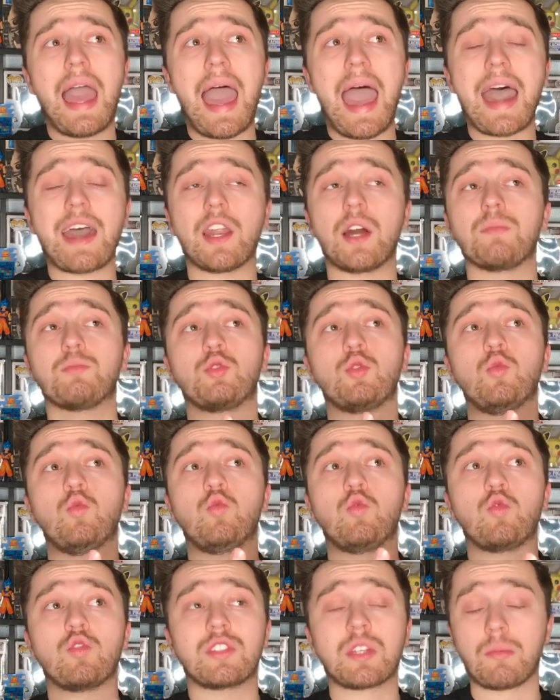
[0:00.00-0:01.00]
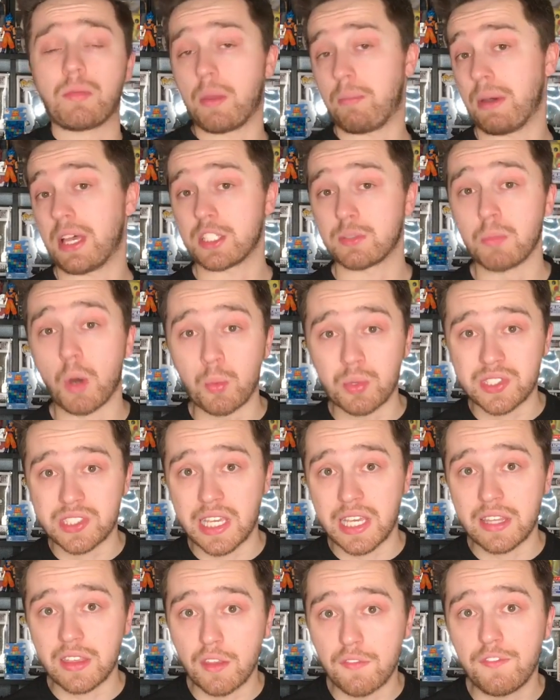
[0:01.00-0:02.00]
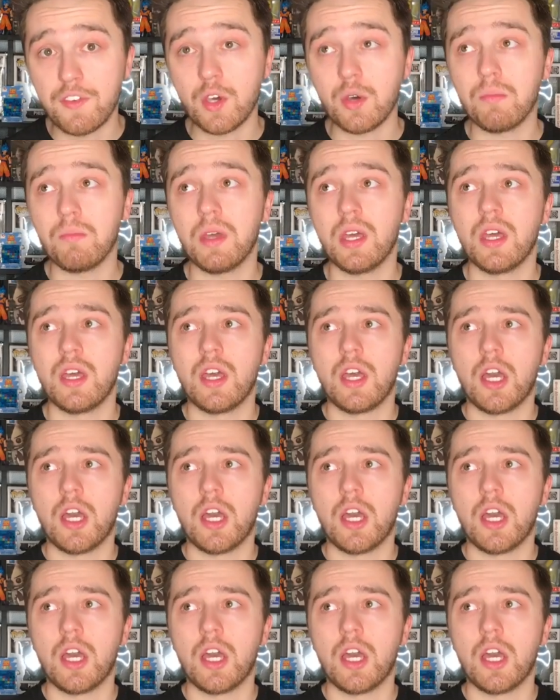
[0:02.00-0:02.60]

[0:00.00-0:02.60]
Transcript: add up to some of the best moments in the film